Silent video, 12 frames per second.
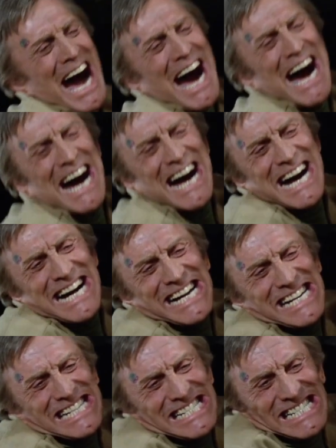No,
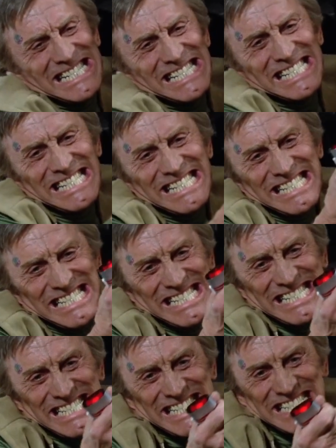no.
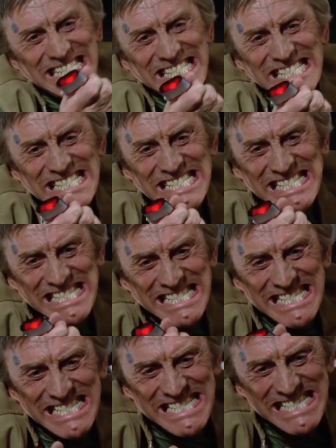This is.